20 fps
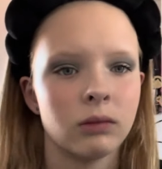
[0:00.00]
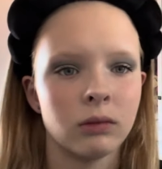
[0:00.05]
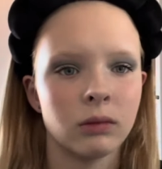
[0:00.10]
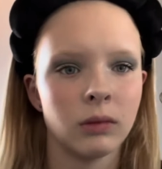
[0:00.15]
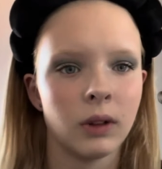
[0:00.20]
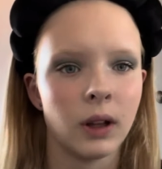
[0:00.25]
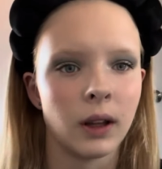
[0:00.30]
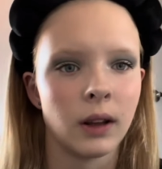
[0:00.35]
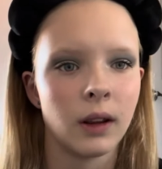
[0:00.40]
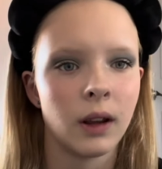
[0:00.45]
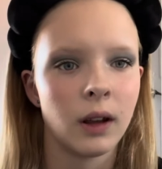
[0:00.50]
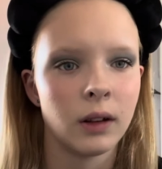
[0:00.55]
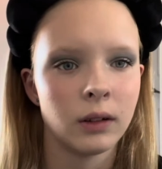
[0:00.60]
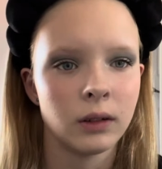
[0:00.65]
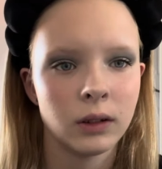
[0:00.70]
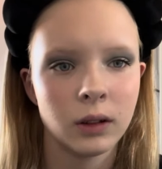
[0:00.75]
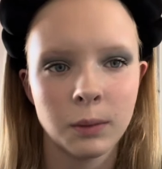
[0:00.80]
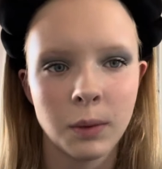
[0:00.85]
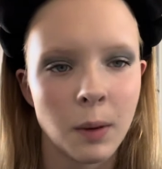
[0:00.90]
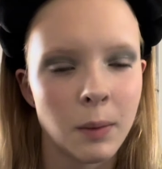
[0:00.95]
Like that.
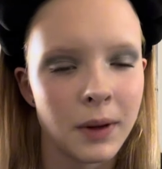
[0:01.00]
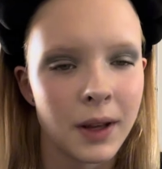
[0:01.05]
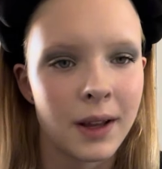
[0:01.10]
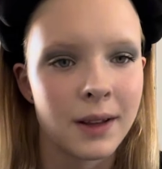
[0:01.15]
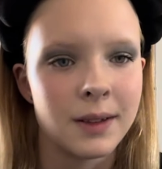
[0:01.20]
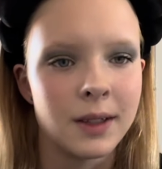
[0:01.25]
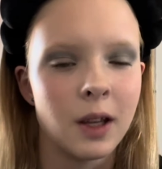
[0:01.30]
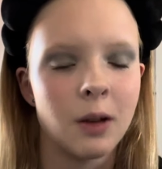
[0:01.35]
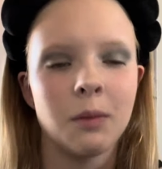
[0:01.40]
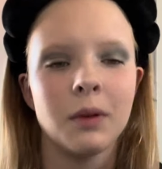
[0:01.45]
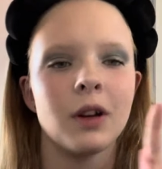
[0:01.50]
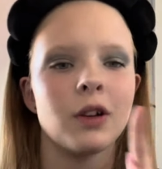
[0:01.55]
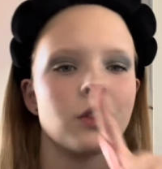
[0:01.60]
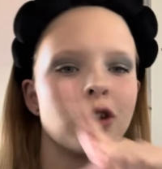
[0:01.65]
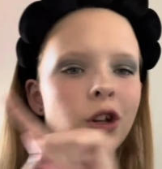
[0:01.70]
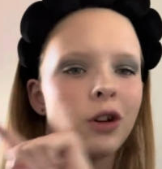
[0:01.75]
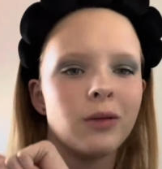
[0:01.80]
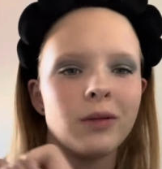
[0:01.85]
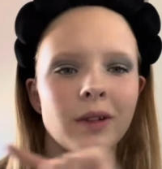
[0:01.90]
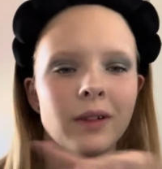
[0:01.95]
You probably can't see it, but I'll
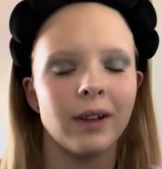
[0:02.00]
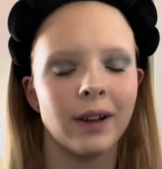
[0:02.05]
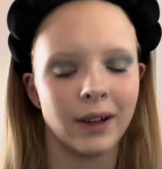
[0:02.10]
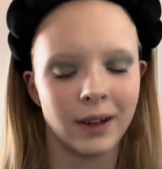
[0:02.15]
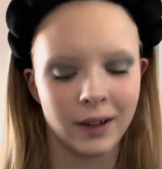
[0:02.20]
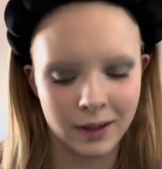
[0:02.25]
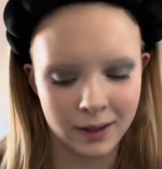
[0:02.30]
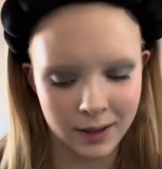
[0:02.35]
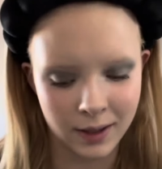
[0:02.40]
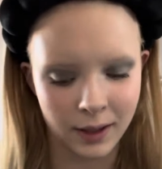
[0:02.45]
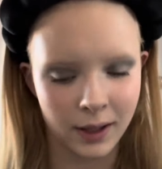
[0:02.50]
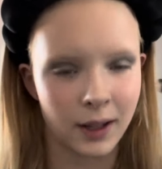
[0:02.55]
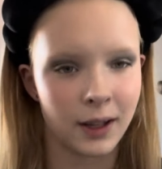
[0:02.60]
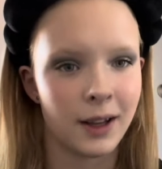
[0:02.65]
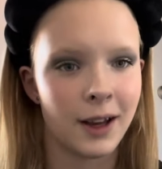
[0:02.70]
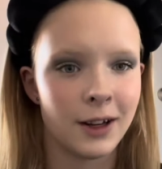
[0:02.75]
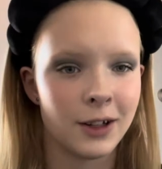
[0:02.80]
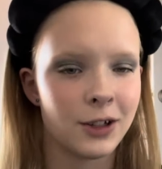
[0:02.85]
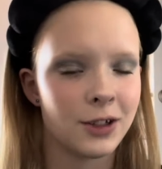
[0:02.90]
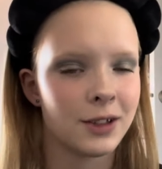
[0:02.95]
show you in the light in a second.
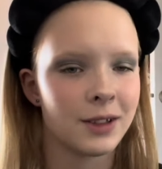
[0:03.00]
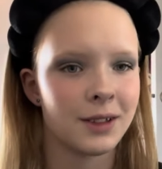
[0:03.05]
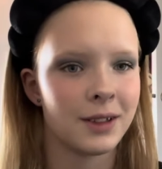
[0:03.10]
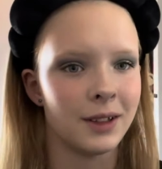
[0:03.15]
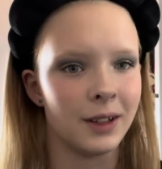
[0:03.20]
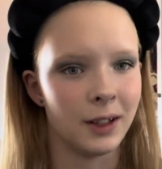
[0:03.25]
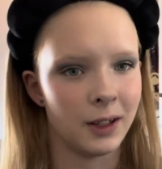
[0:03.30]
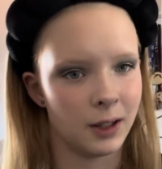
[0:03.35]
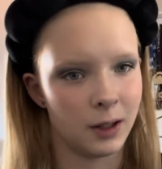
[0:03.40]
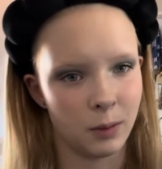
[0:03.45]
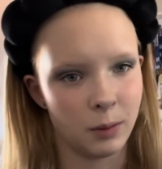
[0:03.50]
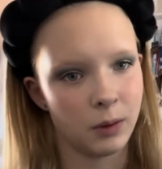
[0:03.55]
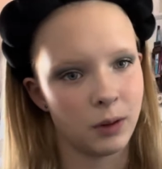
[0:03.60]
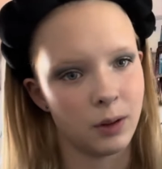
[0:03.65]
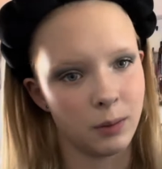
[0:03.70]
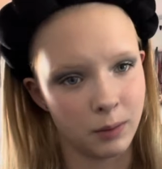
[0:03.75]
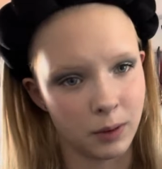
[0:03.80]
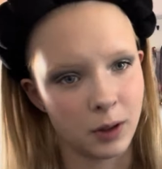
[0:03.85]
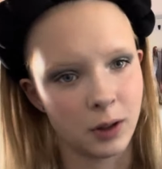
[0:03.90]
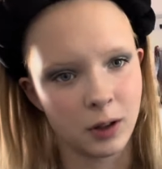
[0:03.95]
I just needed a,
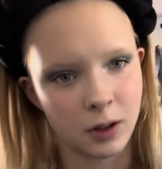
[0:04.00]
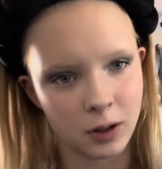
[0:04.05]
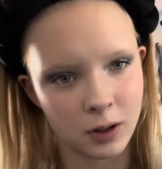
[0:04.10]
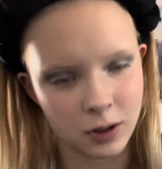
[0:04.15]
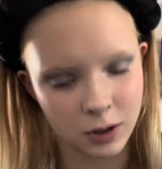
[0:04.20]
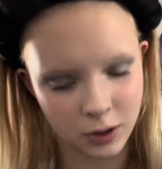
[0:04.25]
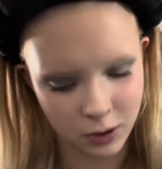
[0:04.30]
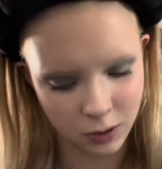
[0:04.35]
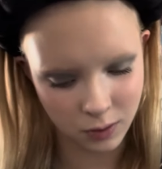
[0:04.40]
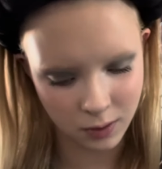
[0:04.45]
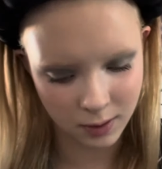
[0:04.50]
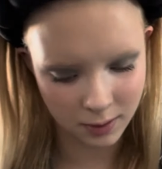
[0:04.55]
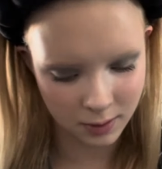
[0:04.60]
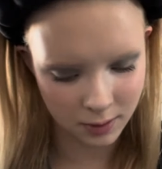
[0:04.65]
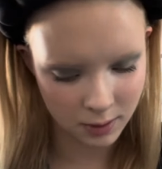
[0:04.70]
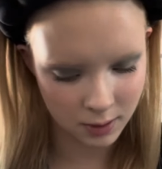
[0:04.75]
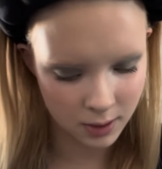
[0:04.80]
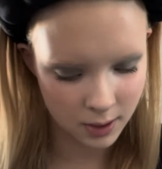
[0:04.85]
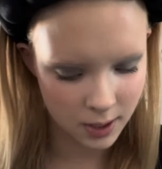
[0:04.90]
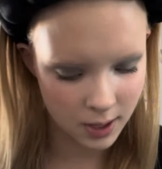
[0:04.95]
the mirror to do this.